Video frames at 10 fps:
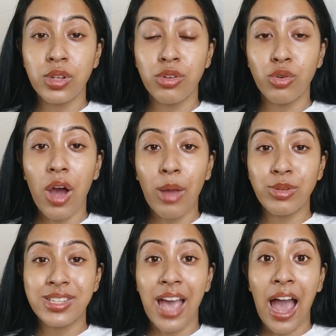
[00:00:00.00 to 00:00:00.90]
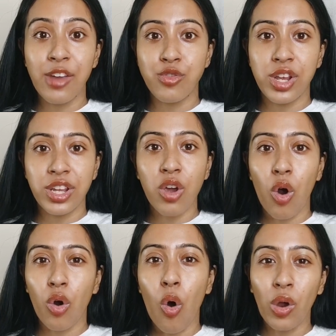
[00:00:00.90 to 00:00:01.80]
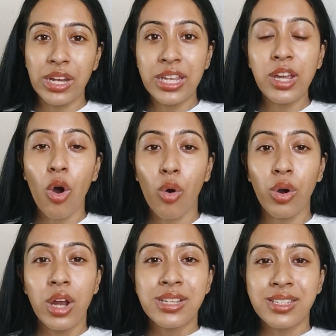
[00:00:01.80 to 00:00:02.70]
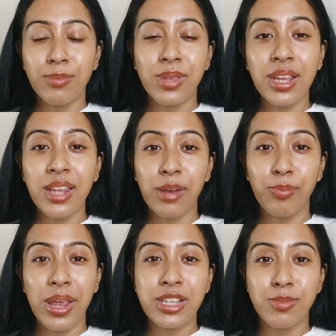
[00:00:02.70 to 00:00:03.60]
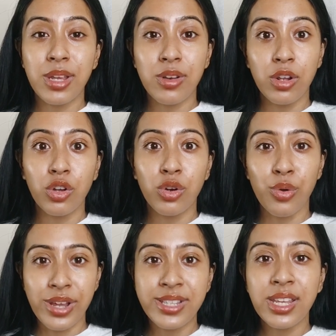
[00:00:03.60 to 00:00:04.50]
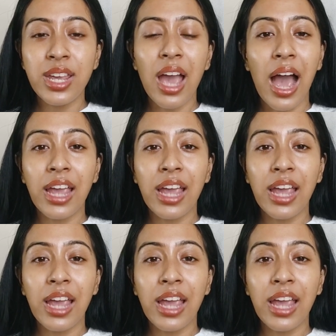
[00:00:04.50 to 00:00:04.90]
you know, I would say hydrating or oily or something that makes me look greasy.